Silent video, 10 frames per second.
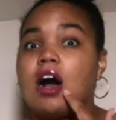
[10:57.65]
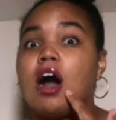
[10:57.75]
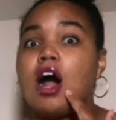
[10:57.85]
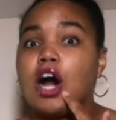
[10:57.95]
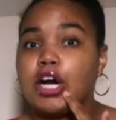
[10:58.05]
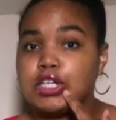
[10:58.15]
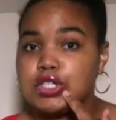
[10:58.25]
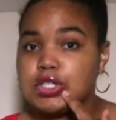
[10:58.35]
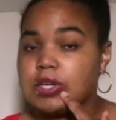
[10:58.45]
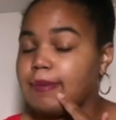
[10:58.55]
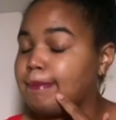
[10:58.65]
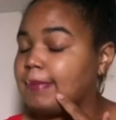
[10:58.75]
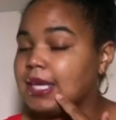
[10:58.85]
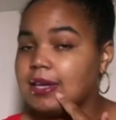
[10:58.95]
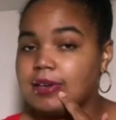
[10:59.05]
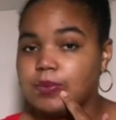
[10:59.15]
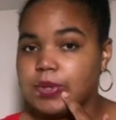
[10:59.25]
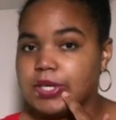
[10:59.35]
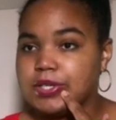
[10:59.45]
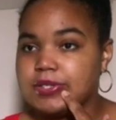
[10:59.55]
harsh, mean
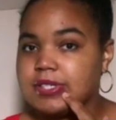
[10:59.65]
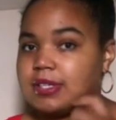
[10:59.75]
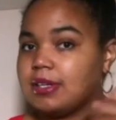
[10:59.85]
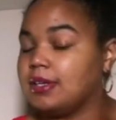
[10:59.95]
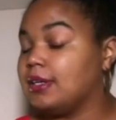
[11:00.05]
words,